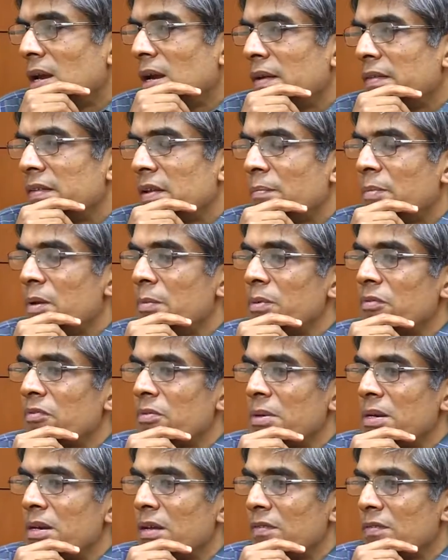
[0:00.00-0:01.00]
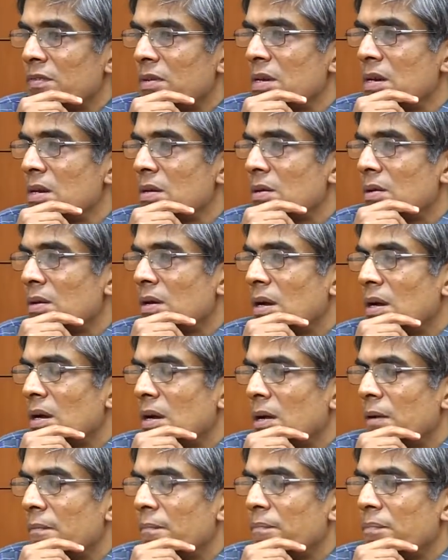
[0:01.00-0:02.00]
These are people from industry
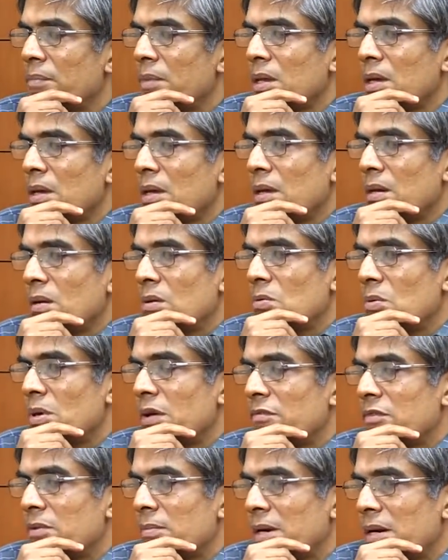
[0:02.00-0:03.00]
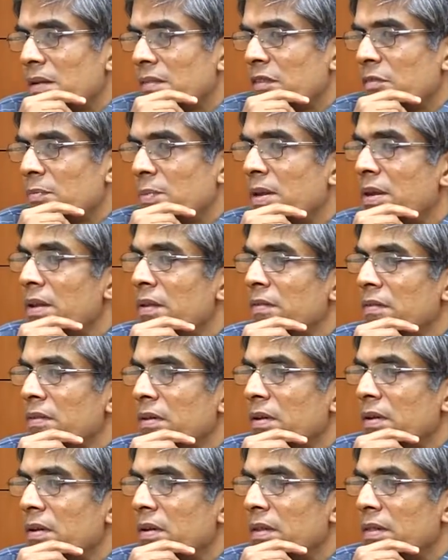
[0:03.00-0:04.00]
who have tremendous experience
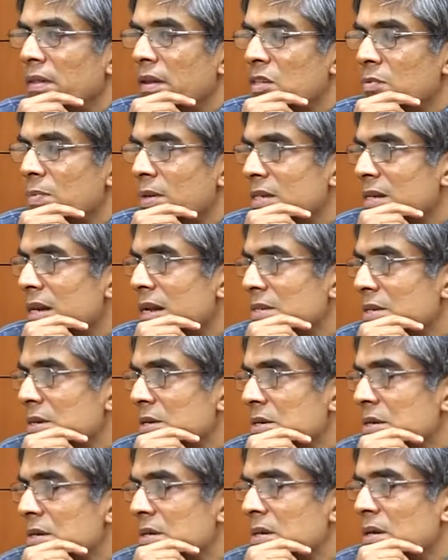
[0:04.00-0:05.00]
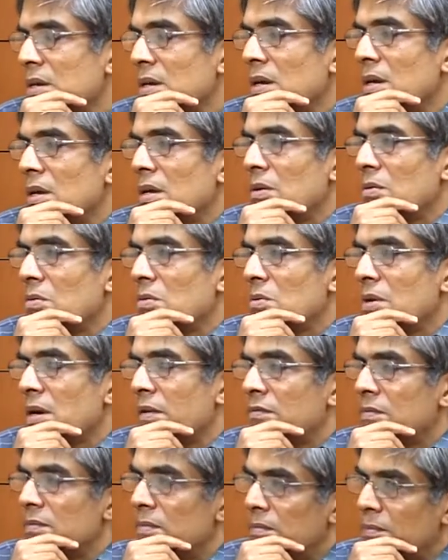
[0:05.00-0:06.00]
in their specialization, who
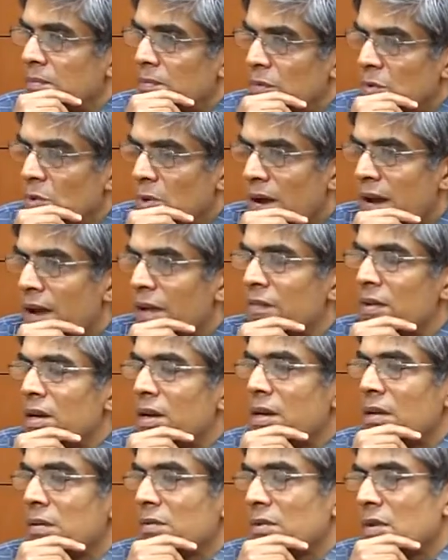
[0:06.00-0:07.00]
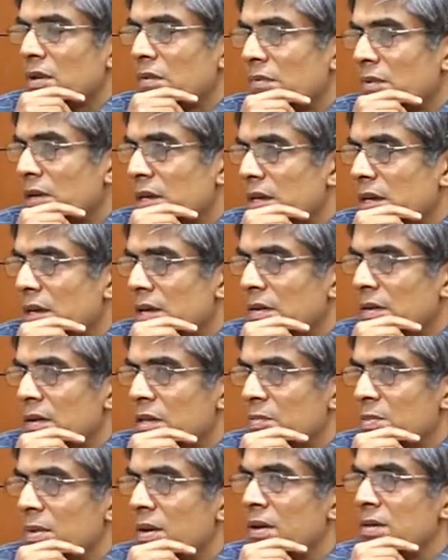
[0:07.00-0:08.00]
have a sort of
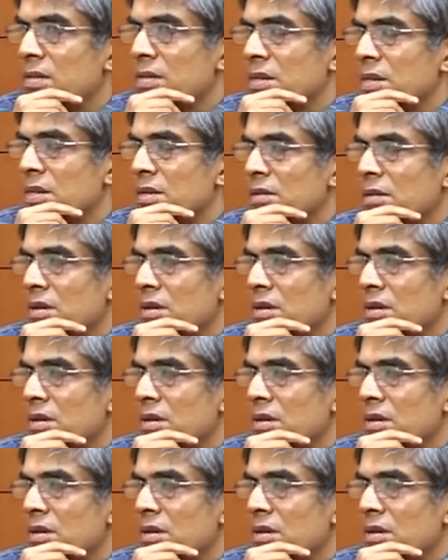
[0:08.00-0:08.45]
experience in